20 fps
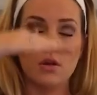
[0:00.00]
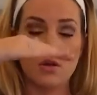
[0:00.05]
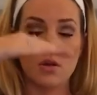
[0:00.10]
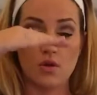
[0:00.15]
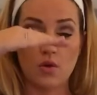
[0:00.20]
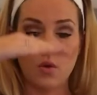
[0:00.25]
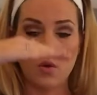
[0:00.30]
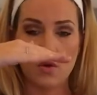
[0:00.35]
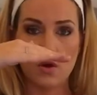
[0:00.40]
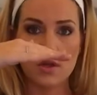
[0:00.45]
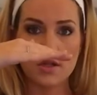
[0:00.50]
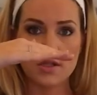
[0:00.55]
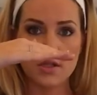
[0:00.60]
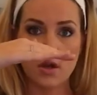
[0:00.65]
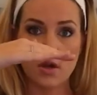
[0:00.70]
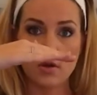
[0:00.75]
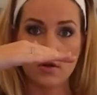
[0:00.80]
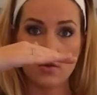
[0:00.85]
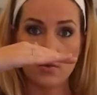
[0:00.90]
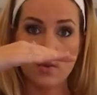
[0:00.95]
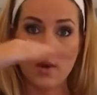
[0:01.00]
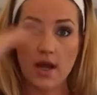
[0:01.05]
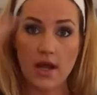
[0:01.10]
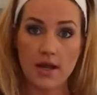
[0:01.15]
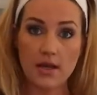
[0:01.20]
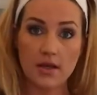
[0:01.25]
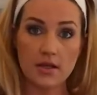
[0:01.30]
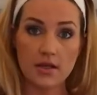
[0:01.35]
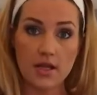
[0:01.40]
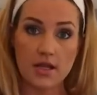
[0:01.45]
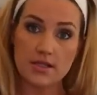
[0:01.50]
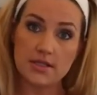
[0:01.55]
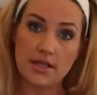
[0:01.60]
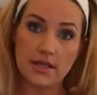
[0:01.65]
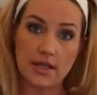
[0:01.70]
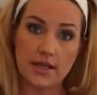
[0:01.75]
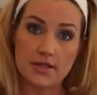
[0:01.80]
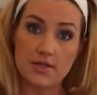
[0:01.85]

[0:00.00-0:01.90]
the horizontal one that's like